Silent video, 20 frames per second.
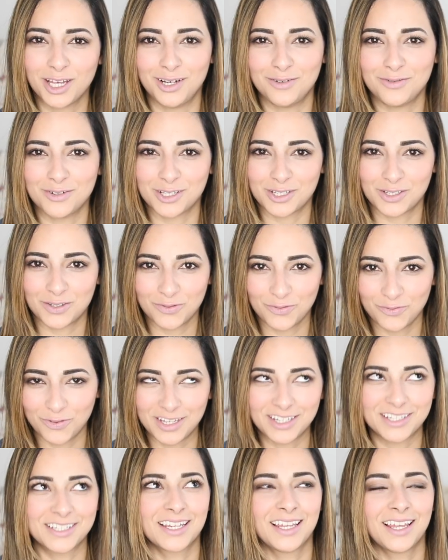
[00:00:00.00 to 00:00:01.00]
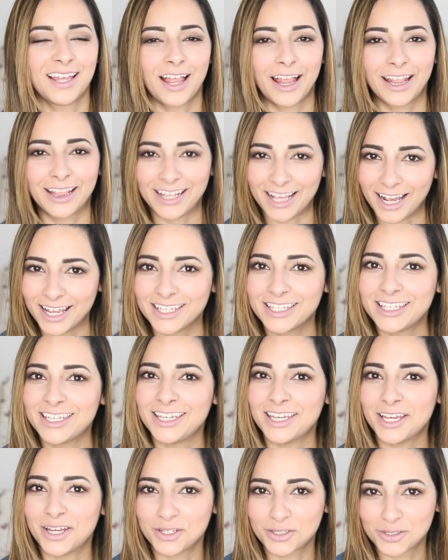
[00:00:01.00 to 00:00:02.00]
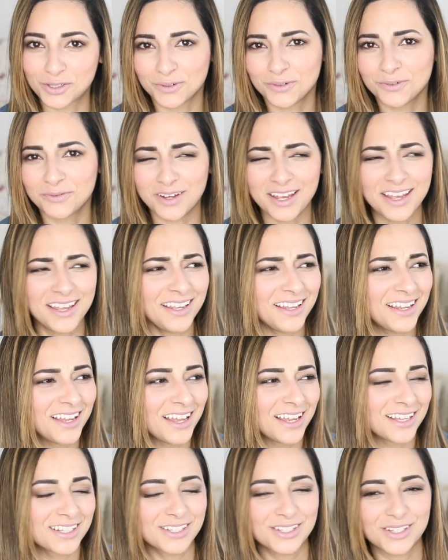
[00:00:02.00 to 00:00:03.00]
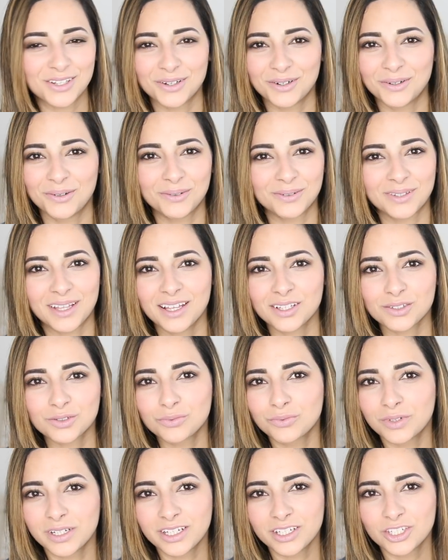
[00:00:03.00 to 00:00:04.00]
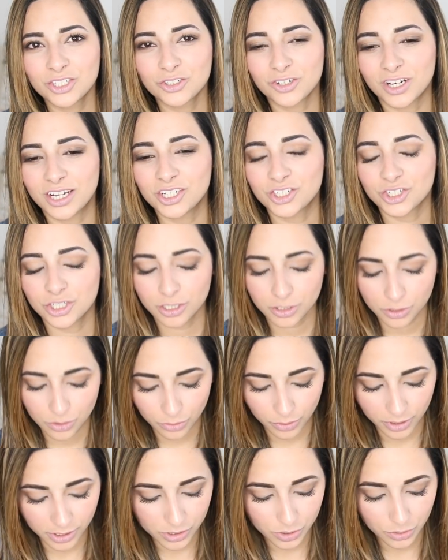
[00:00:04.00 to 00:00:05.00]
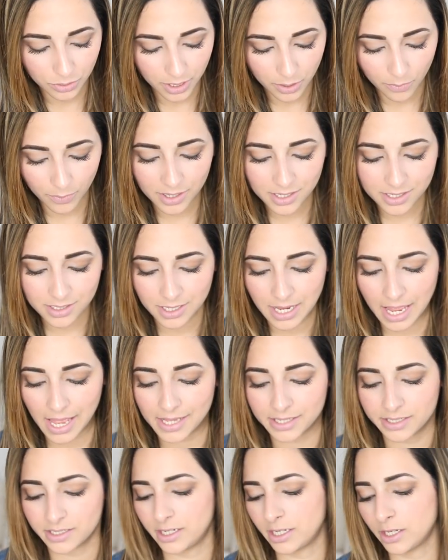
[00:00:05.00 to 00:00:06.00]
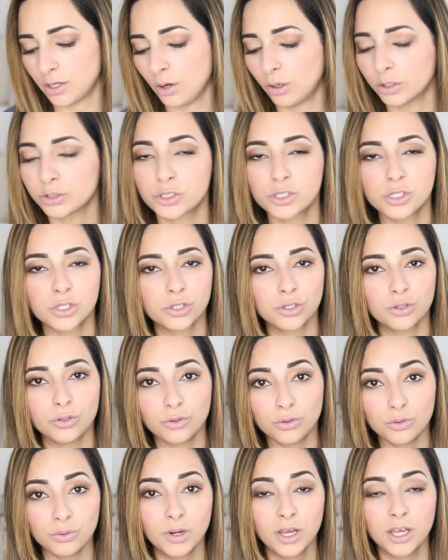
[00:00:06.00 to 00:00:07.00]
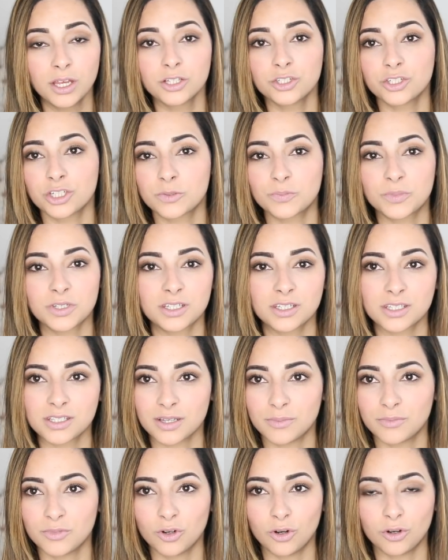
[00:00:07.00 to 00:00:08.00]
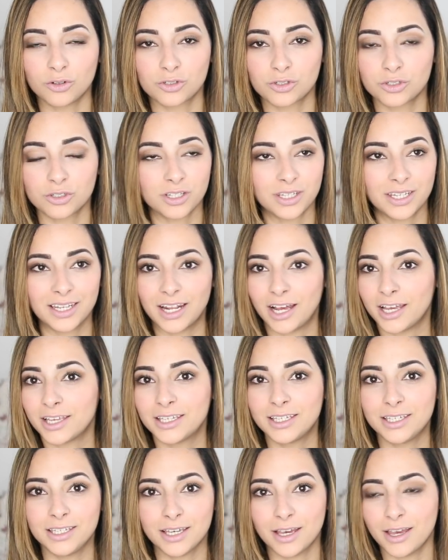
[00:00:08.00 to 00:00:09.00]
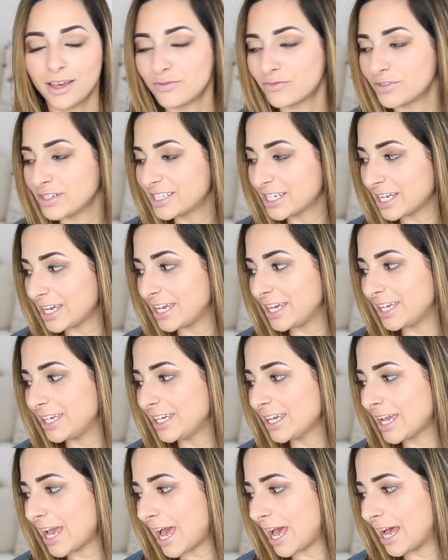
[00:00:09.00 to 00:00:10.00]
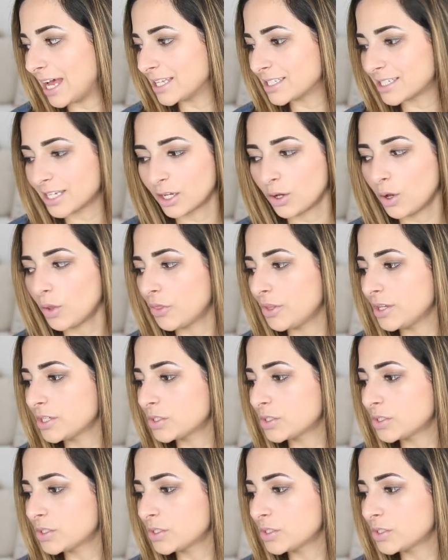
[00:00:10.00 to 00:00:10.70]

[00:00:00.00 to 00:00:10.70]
covers fit the IKEA duvet. So that's really strange and annoying. So I went ahead and I got two, just because I'm not in IKEA every day. And I got